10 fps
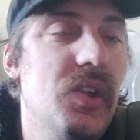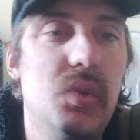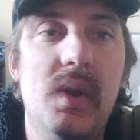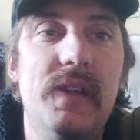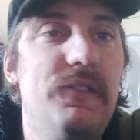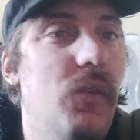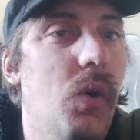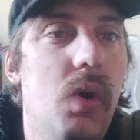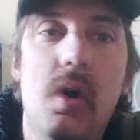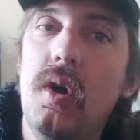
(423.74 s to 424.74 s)

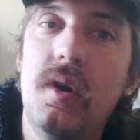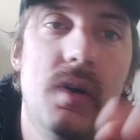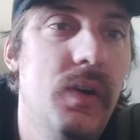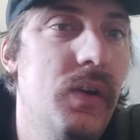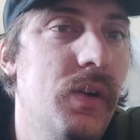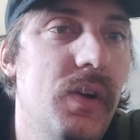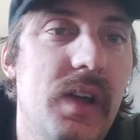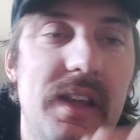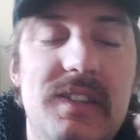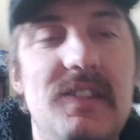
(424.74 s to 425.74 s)
24,
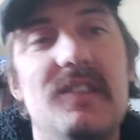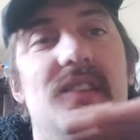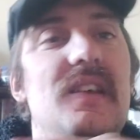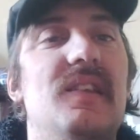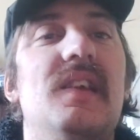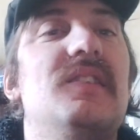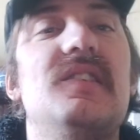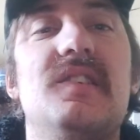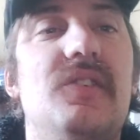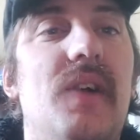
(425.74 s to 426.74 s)
it's
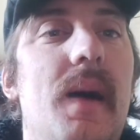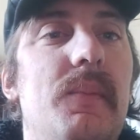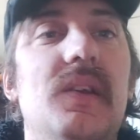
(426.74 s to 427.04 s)
just crap.